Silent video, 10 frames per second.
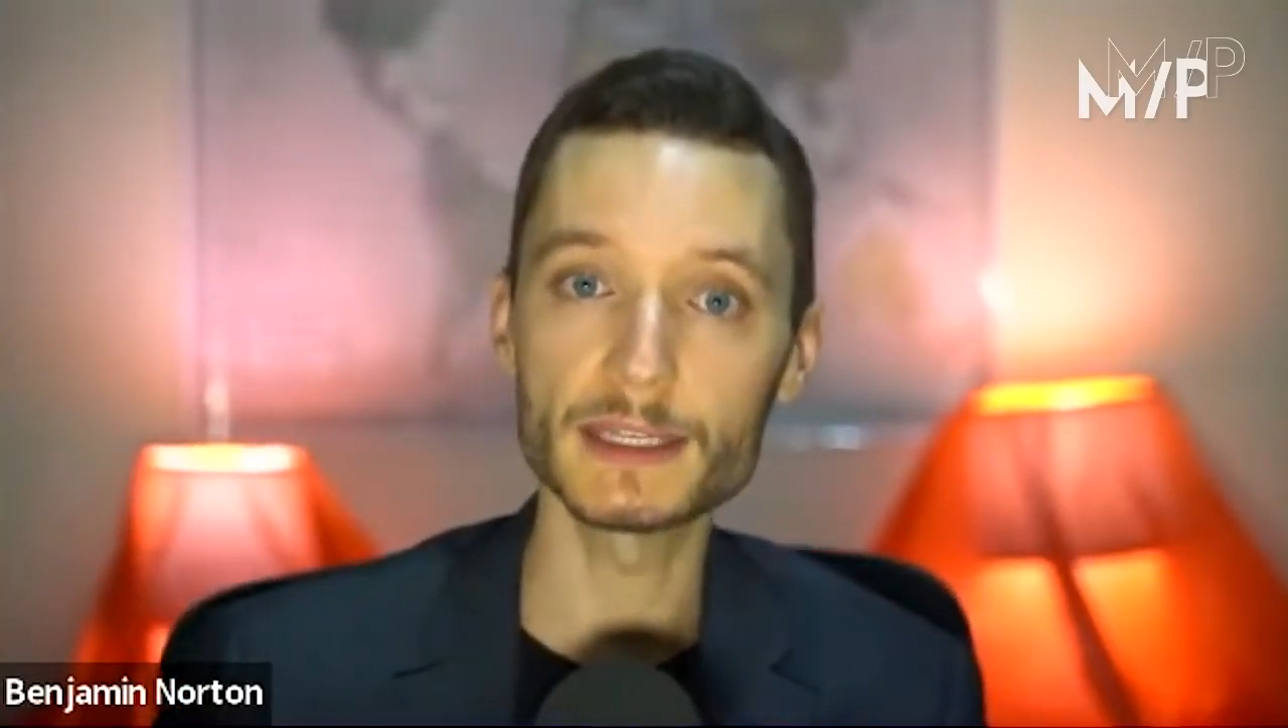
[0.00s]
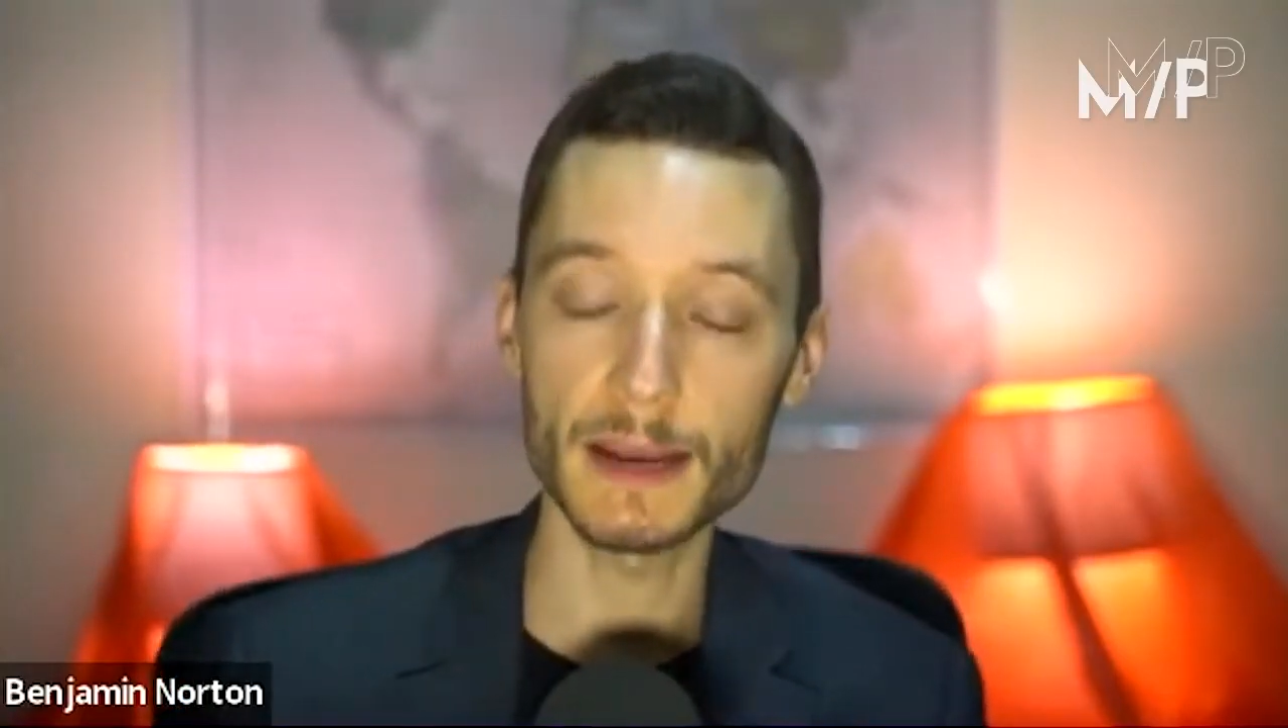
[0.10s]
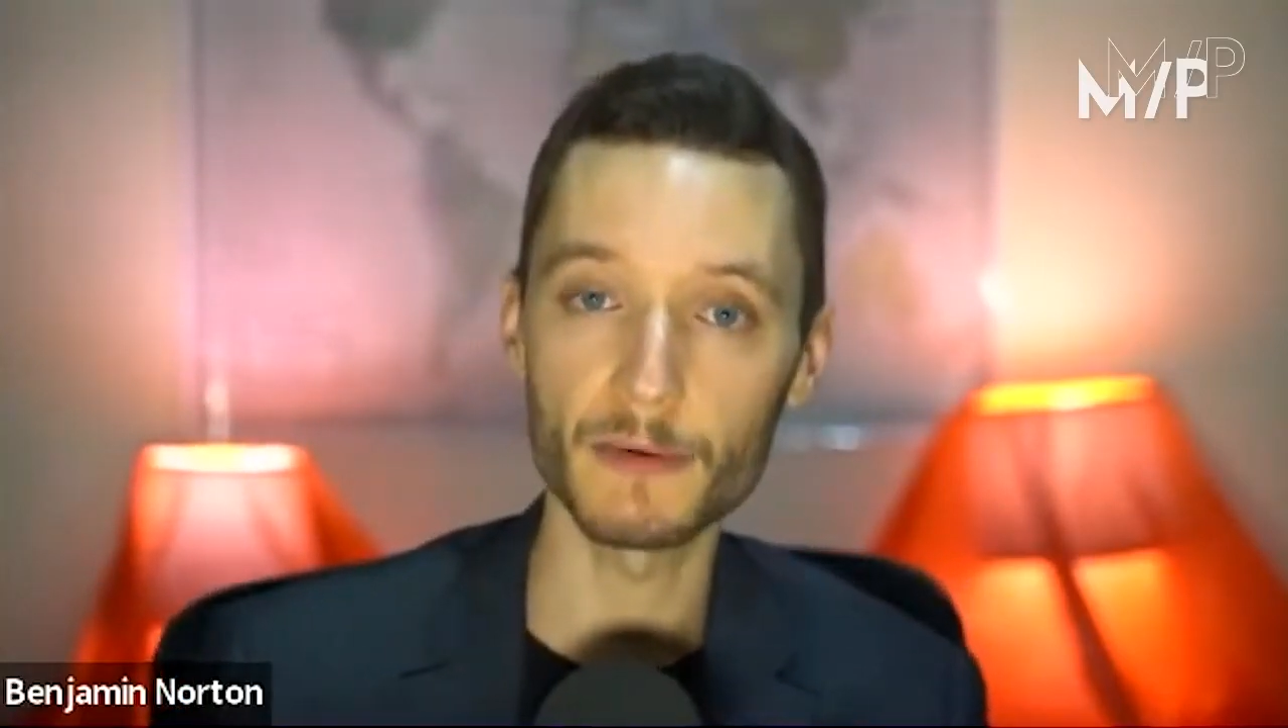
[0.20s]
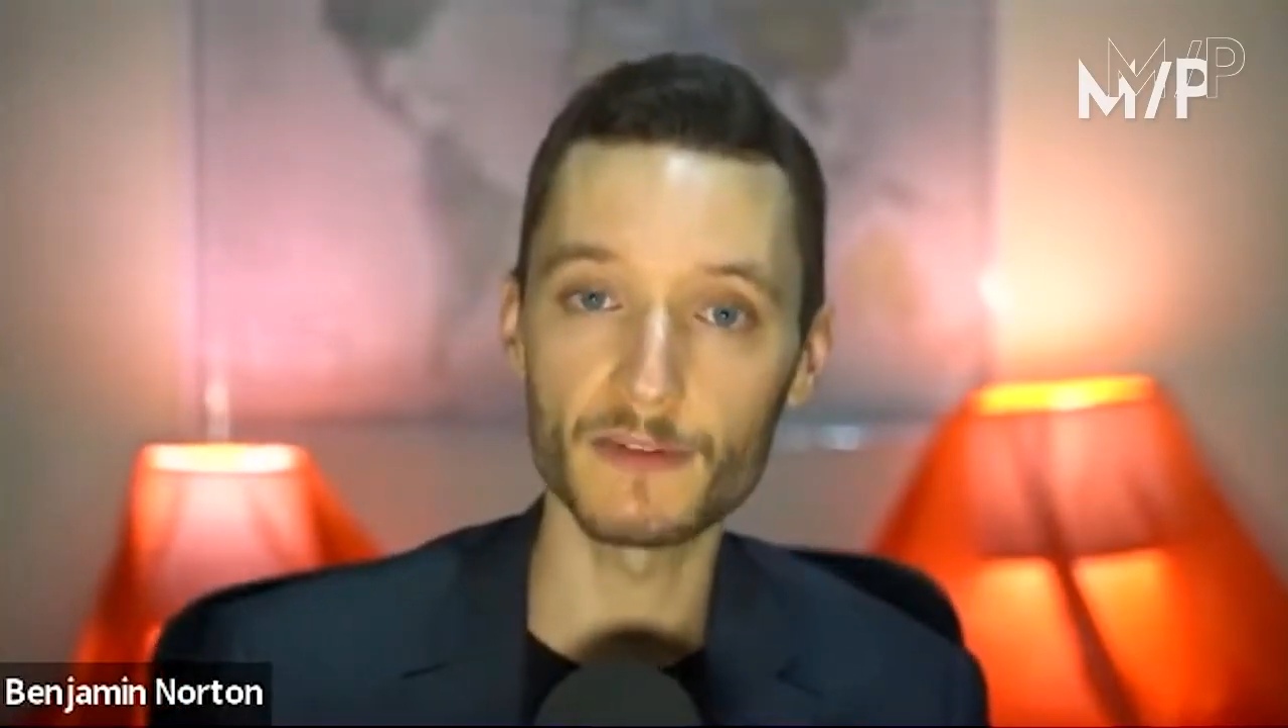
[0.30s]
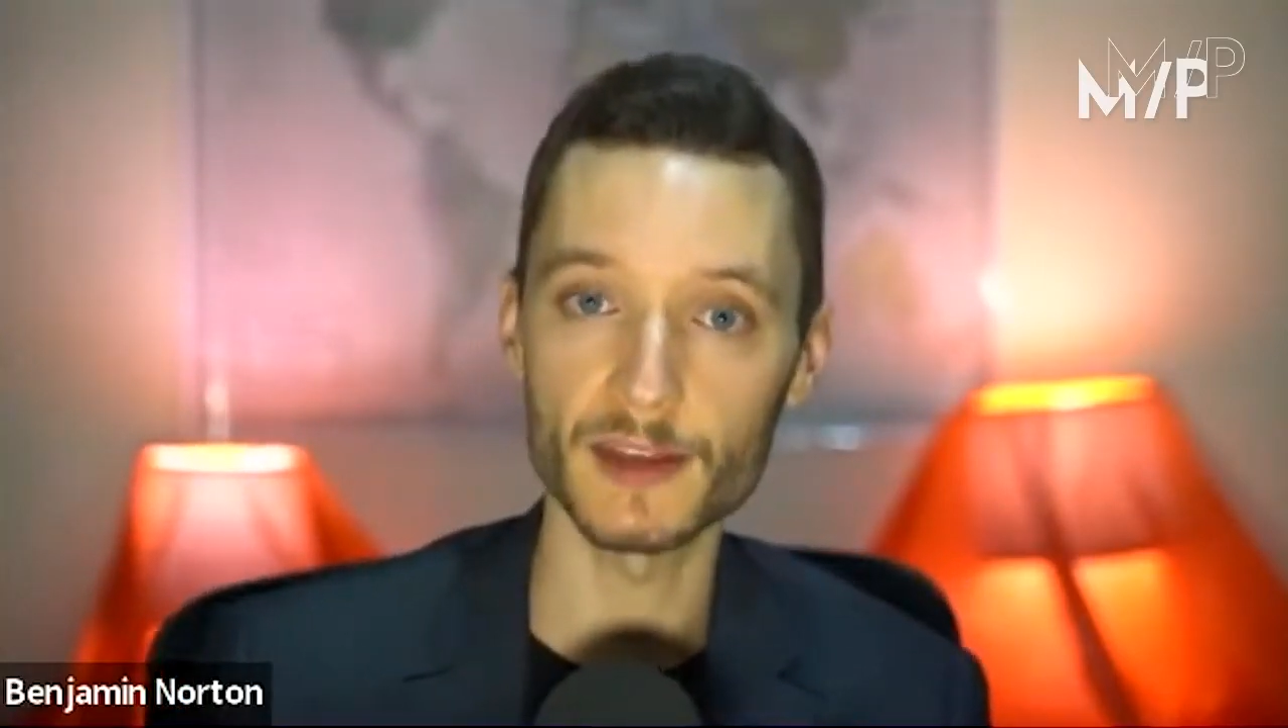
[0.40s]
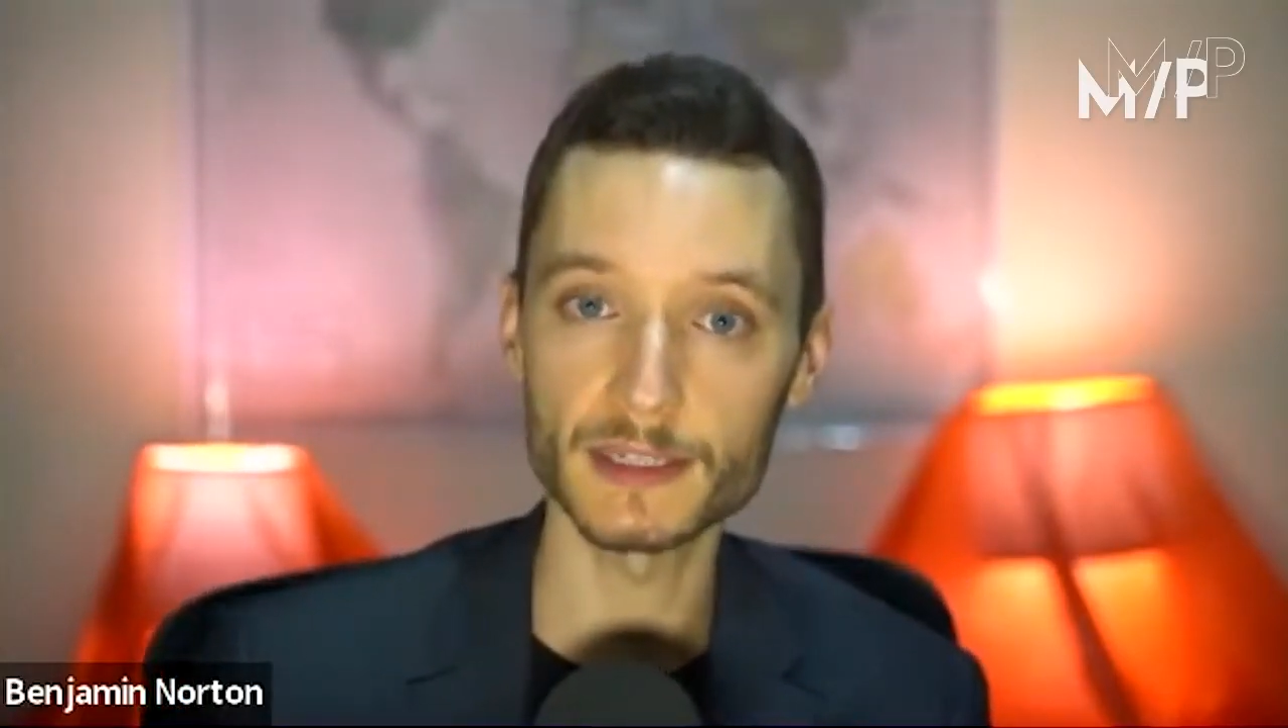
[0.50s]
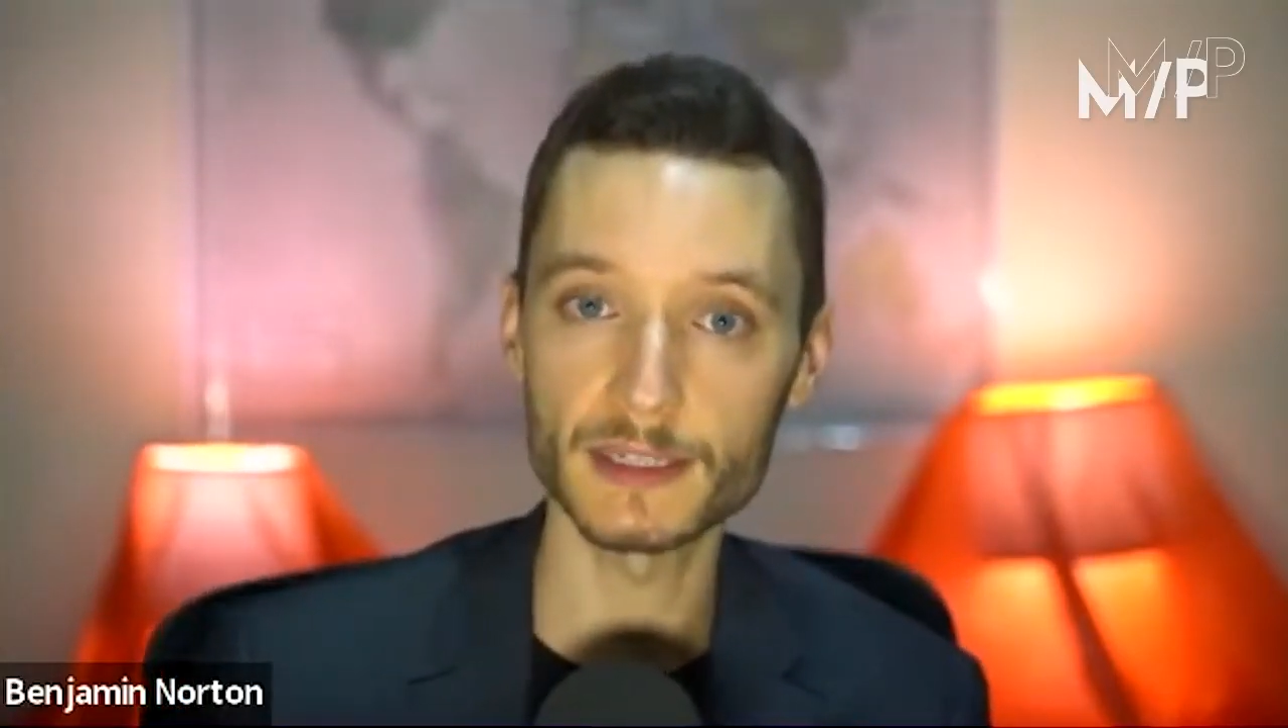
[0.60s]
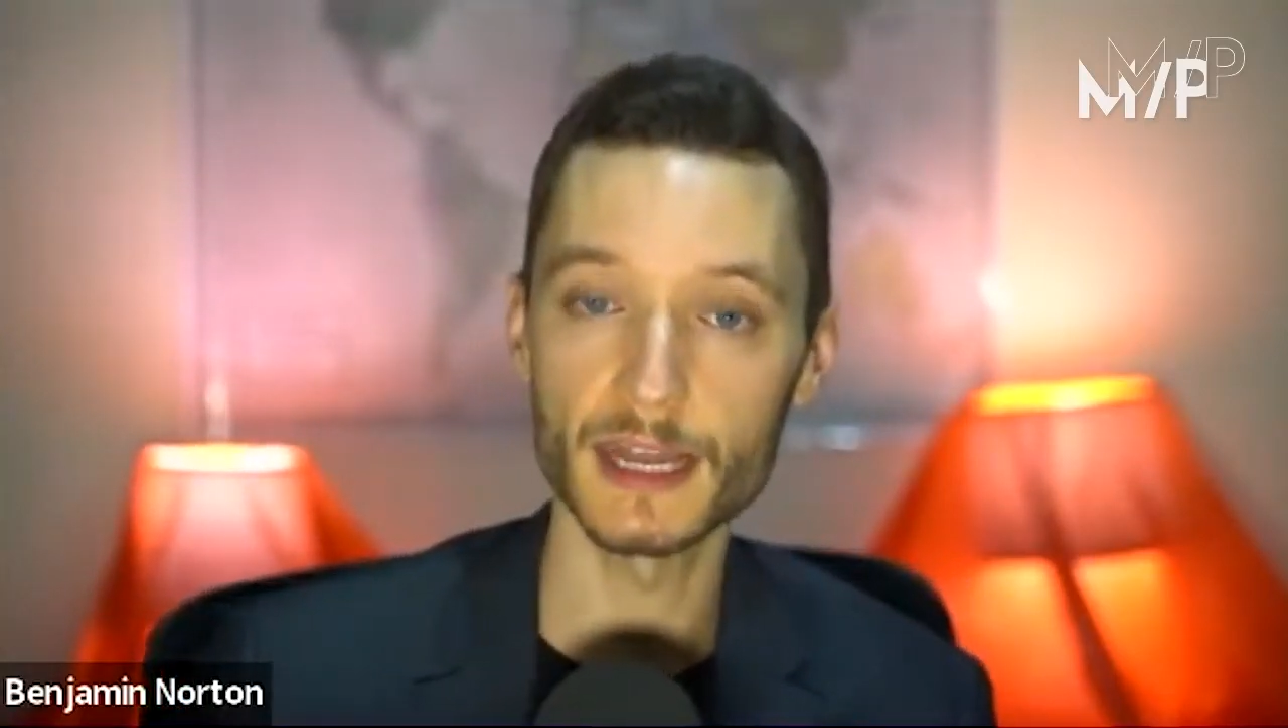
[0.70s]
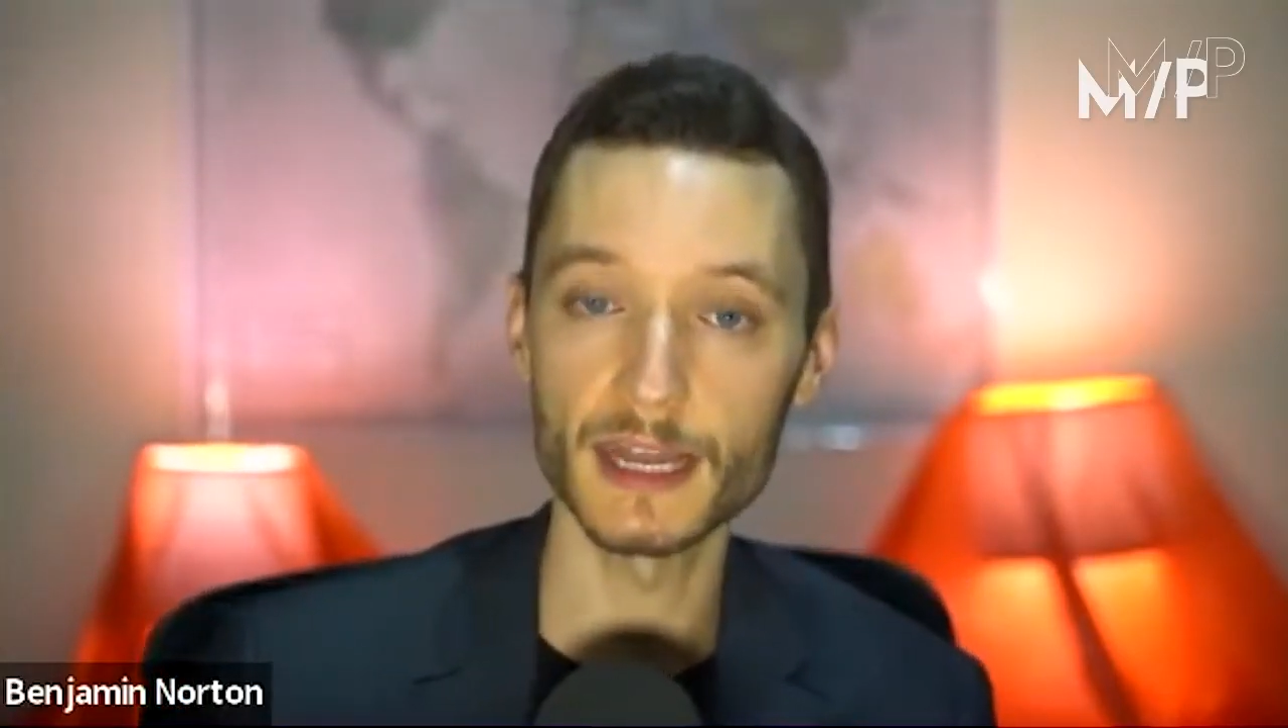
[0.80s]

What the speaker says: separatists